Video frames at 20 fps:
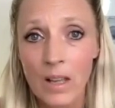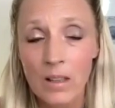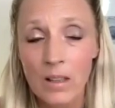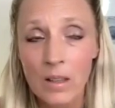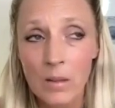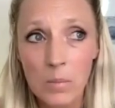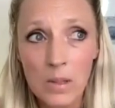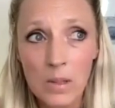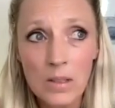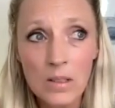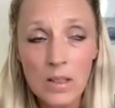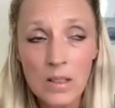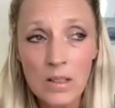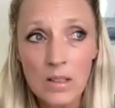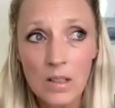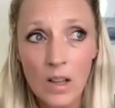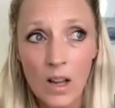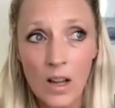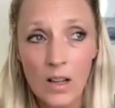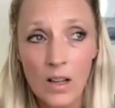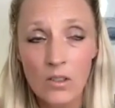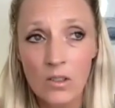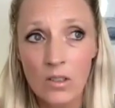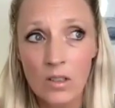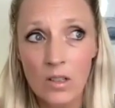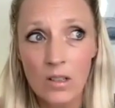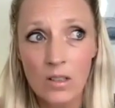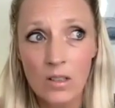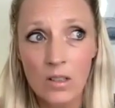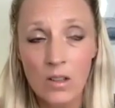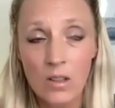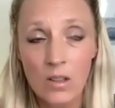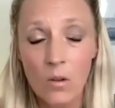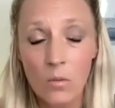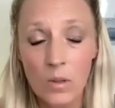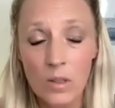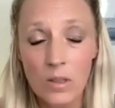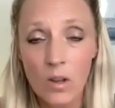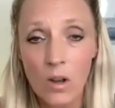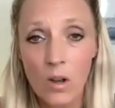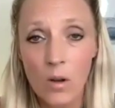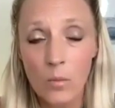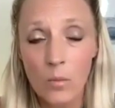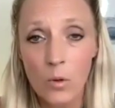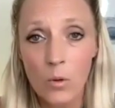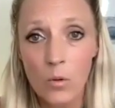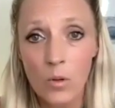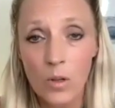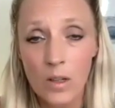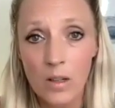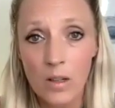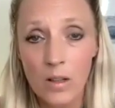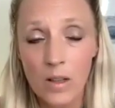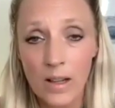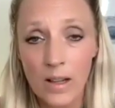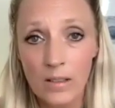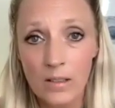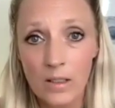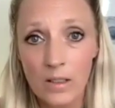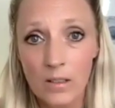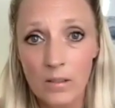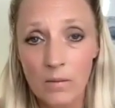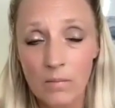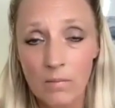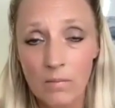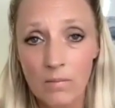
The business consciousness is always calm, cool, and collected.